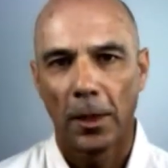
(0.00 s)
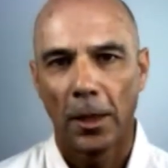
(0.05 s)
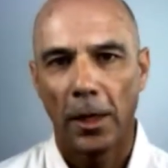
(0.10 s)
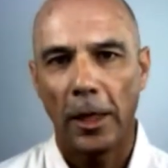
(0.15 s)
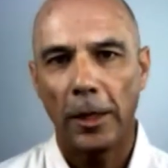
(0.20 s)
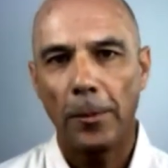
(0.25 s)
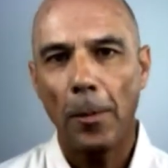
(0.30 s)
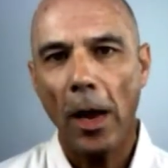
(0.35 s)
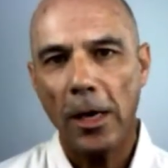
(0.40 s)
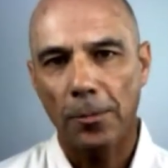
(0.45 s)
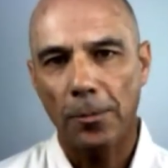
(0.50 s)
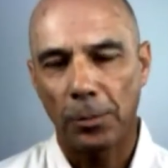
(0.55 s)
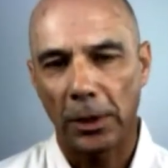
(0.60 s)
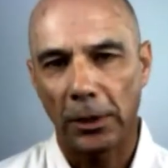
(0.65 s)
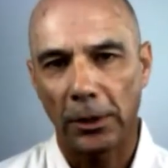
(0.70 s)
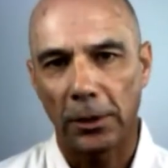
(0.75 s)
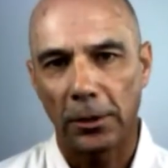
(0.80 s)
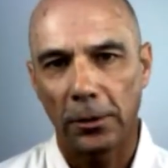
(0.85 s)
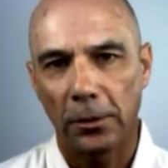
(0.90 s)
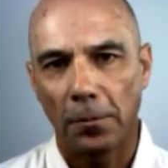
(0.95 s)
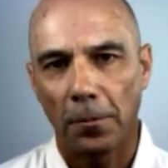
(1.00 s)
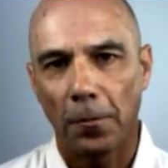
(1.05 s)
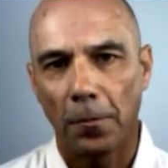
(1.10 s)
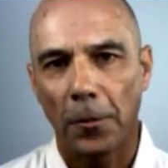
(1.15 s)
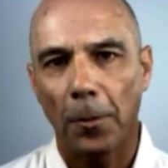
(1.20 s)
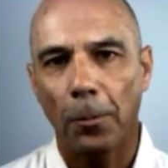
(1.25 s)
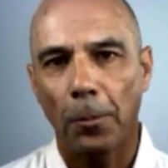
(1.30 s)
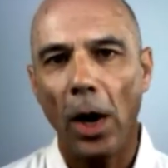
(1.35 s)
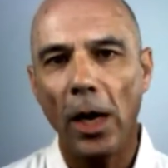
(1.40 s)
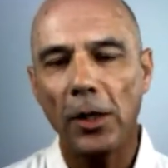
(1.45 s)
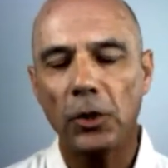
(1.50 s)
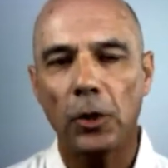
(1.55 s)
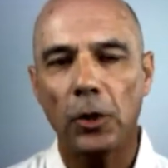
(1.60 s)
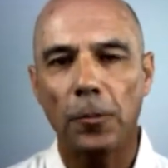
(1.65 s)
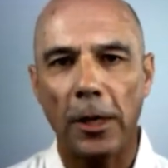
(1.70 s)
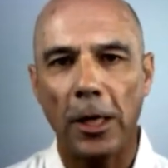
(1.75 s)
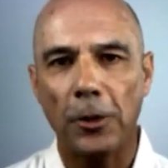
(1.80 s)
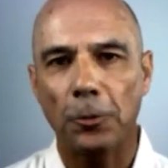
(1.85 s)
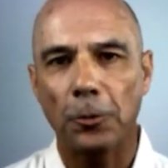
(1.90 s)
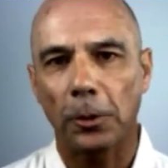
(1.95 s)
In my opinion, the project
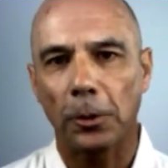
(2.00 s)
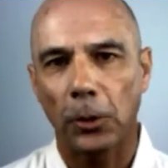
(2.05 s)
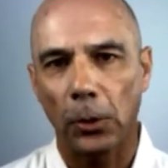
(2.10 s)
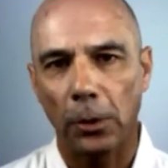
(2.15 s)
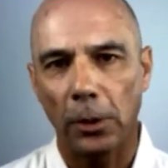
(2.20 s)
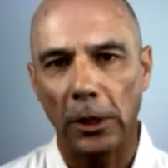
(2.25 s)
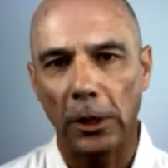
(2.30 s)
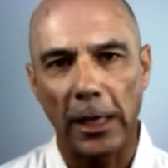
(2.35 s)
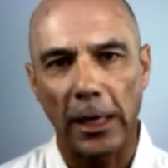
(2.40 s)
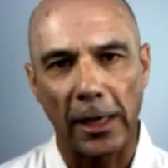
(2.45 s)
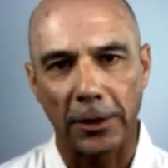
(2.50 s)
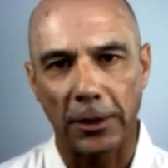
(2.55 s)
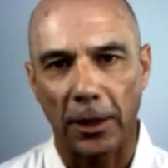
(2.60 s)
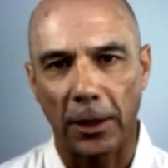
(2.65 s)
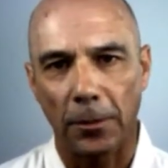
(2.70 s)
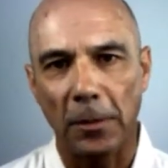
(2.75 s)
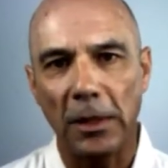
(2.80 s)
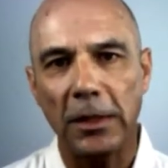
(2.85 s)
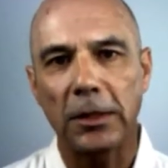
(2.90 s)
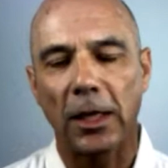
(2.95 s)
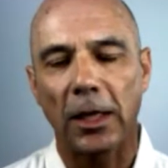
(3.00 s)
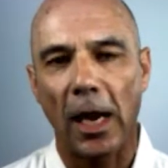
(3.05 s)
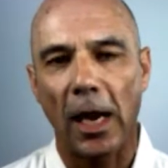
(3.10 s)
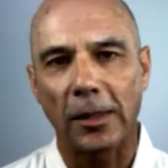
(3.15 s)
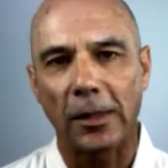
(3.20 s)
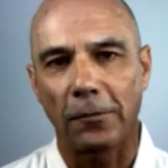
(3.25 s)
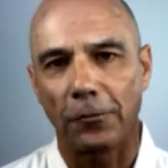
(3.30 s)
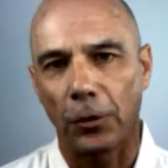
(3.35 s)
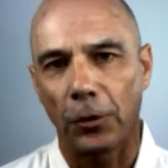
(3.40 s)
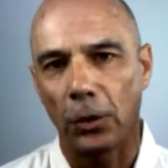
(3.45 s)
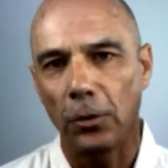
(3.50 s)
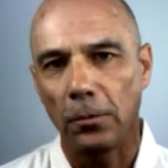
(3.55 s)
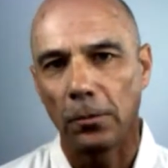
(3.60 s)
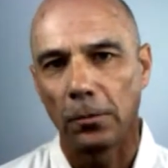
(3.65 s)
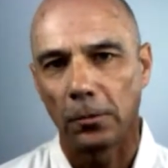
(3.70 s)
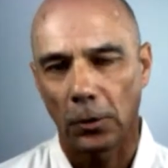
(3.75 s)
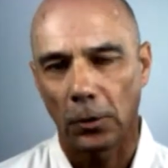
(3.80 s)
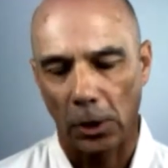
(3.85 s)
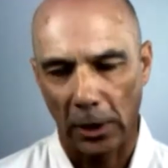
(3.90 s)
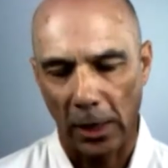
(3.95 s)
management community has a misguided view
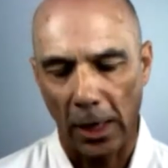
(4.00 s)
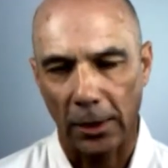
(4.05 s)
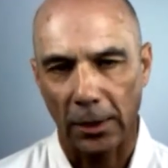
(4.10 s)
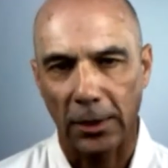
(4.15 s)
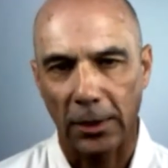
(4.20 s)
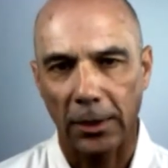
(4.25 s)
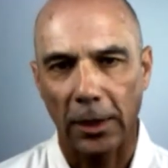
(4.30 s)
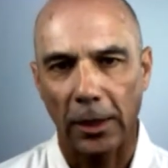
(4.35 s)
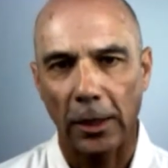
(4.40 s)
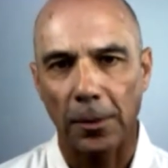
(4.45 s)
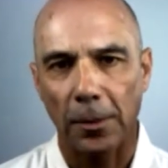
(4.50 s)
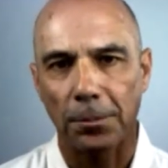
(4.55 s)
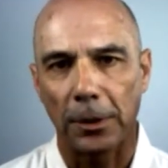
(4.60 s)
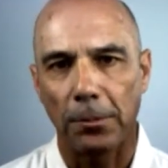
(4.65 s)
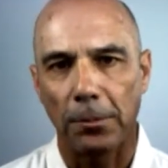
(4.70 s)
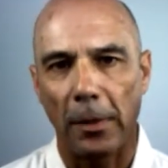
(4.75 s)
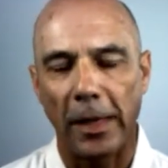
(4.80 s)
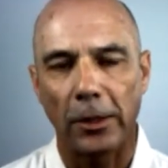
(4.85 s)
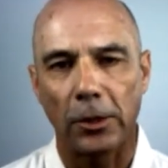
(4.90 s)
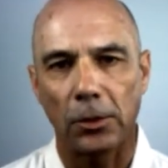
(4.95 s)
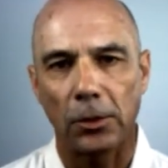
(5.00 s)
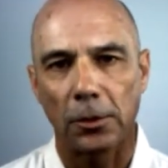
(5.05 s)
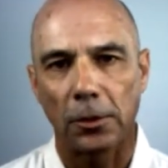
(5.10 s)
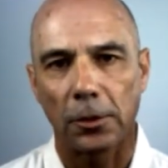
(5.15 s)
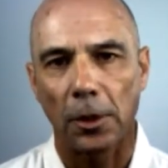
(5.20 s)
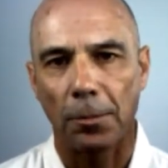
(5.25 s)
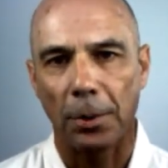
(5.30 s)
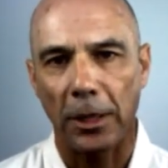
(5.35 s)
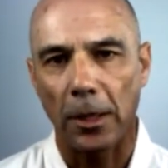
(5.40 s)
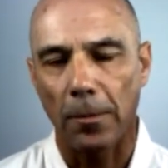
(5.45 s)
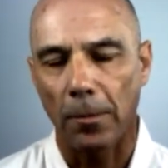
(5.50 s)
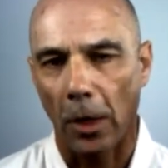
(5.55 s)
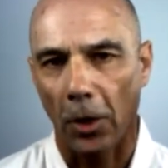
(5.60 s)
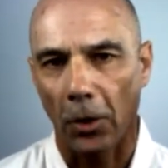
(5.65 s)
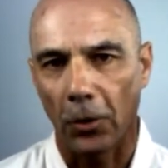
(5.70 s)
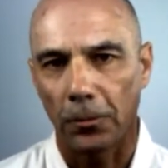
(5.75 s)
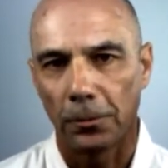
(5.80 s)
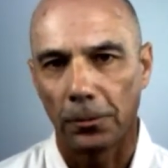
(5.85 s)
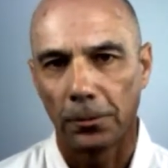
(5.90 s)
on how to set up and manage a PMO.